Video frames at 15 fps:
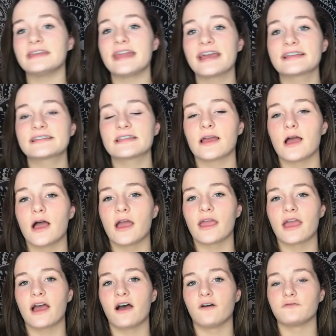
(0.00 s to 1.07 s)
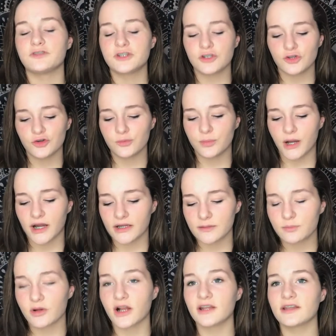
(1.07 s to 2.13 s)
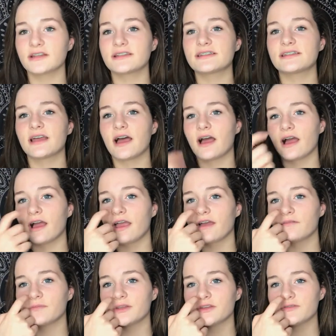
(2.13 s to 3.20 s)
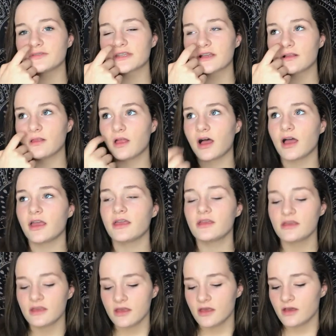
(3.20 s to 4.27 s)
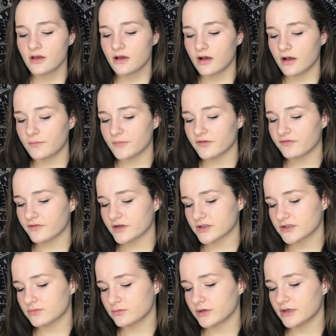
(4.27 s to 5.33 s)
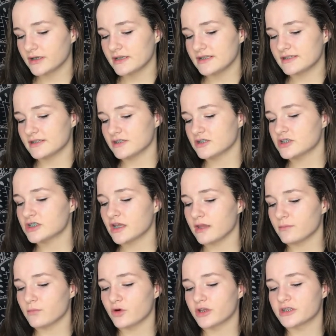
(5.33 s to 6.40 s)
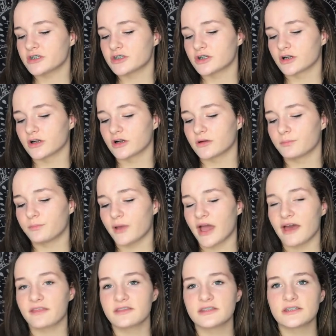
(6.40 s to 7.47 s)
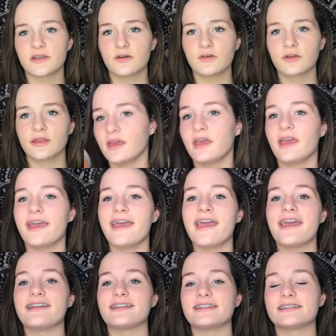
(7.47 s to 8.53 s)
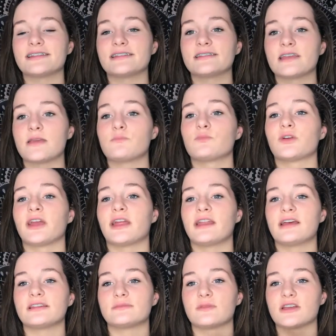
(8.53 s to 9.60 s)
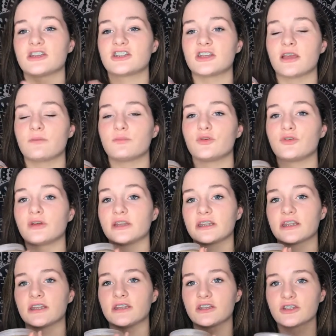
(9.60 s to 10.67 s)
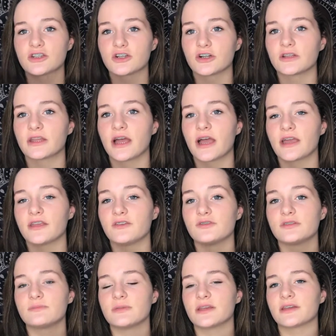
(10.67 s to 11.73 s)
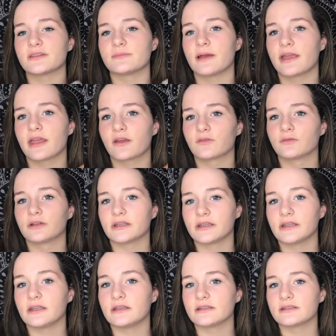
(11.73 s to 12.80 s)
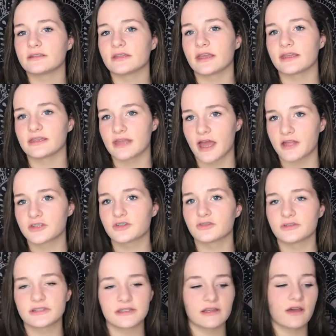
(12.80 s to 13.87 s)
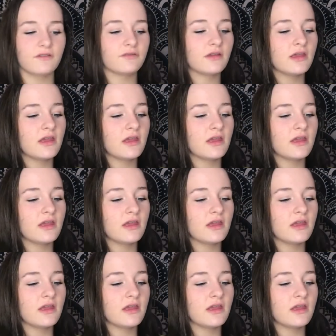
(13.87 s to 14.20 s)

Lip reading: Next, I have two body products that I have been using a lot. The first one is this Shea Moisture Bath Soap, and is the same brand as my shampoo and conditioner that I use because my hair really needs like natural stuff.